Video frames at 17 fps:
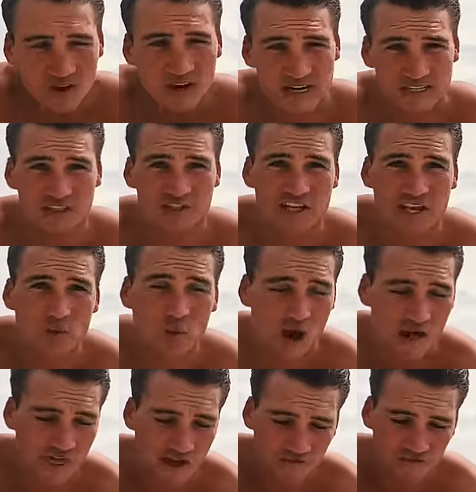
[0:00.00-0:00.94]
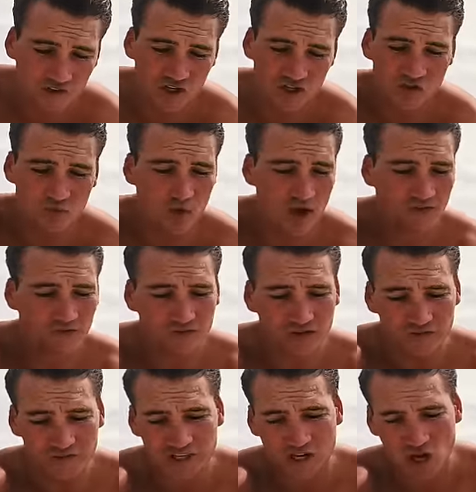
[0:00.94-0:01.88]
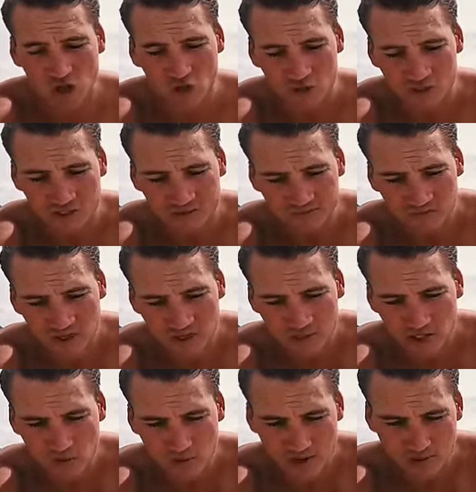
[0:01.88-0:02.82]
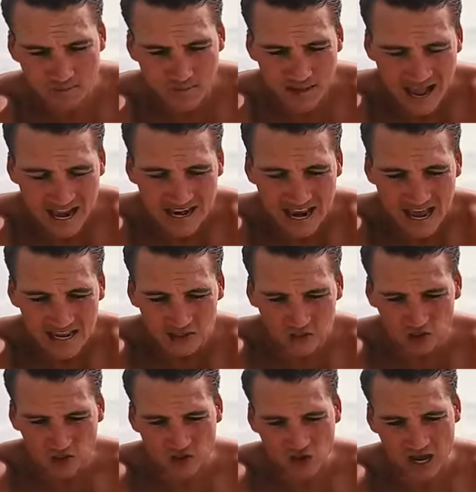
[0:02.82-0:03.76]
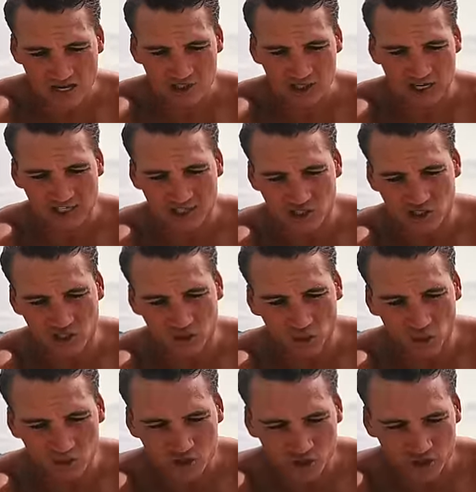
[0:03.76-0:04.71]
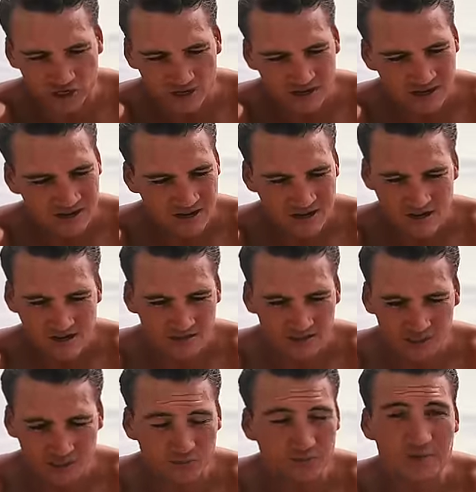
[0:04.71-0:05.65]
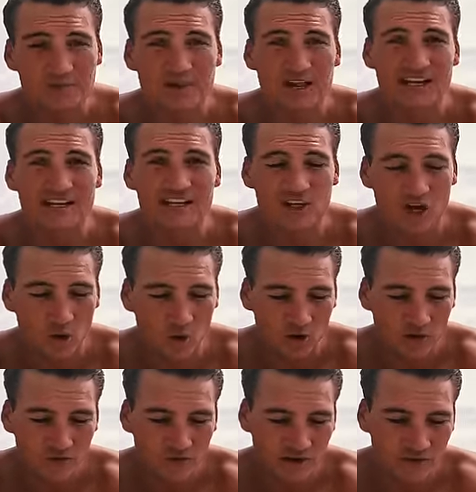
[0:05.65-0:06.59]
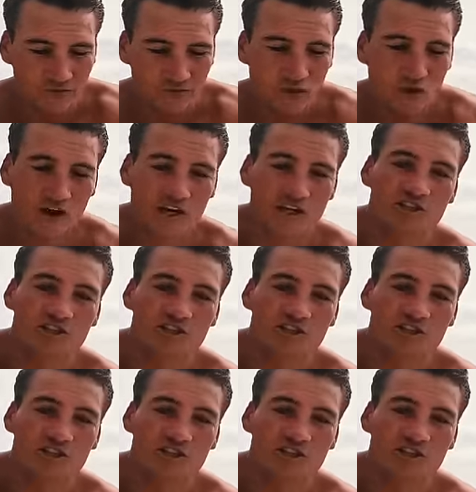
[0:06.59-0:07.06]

I can see why that fish is worth $50. A little bit of mayonnaise or a nice like sauce on it. This would be bloody going off like a frog in a